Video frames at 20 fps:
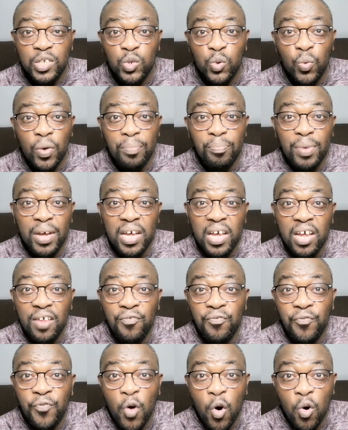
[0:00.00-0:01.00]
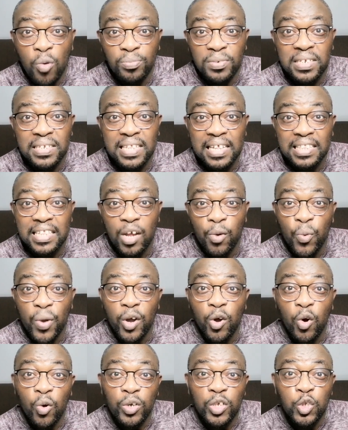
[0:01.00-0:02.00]
police were being informed that they
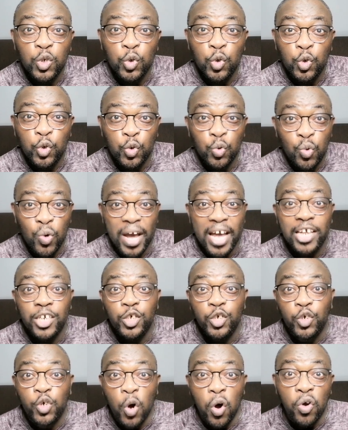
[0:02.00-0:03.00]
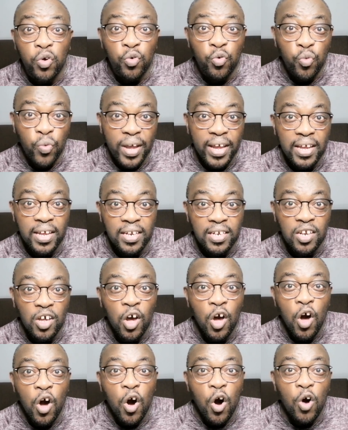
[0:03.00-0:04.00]
were going to do a dawn
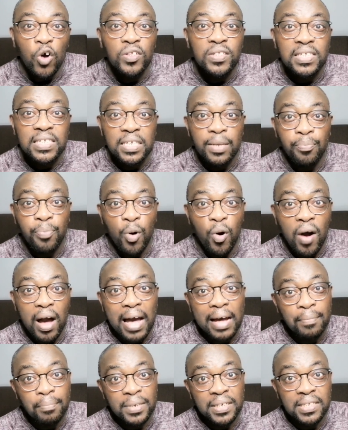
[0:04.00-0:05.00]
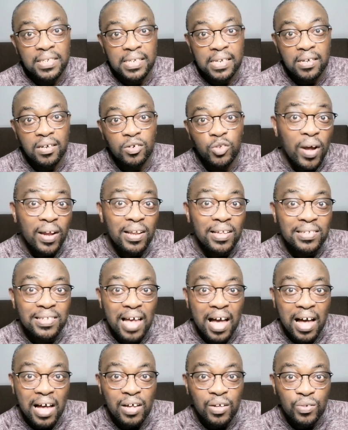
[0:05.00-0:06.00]
raid on Sipho Agmatir
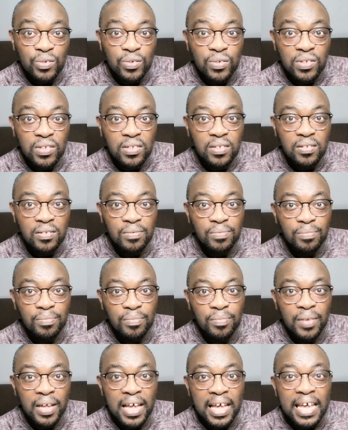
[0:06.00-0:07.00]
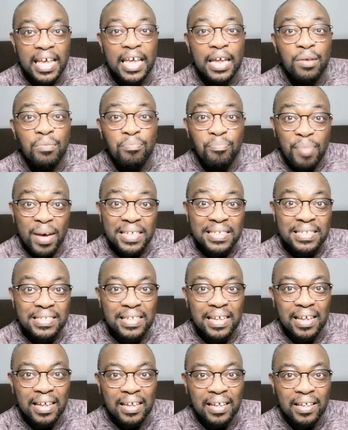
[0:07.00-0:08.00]
Thwala's house in
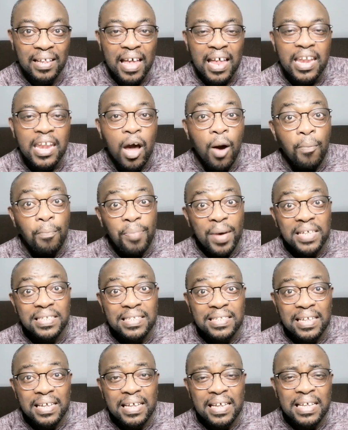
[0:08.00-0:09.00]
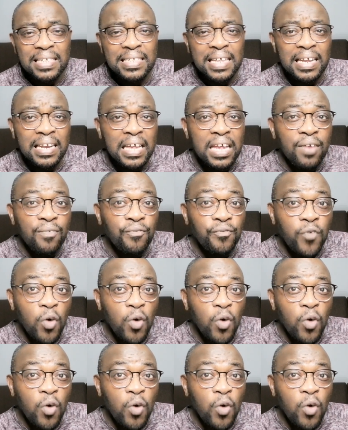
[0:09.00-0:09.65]
Besting. Now, Besting is an